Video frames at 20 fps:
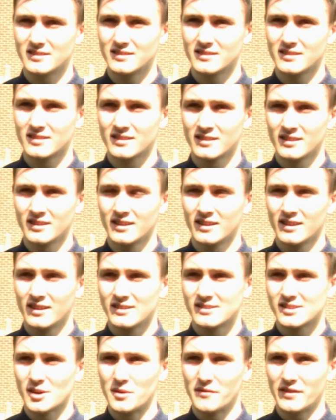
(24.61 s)
And
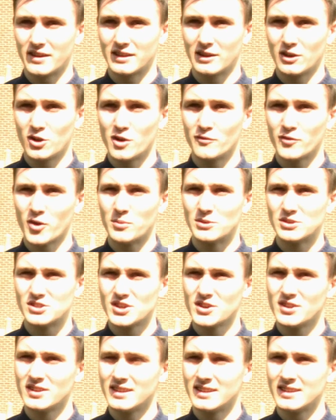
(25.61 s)
so we've had a lot of
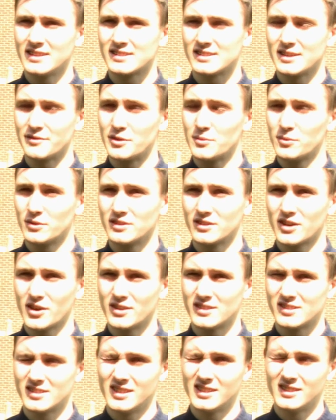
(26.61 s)
opportunities if we want to go
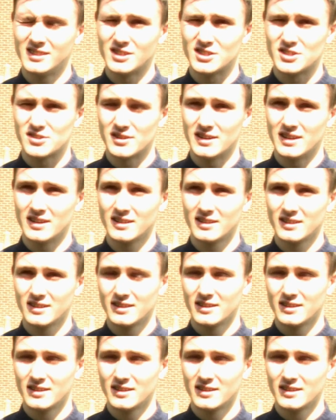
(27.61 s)
into the industry.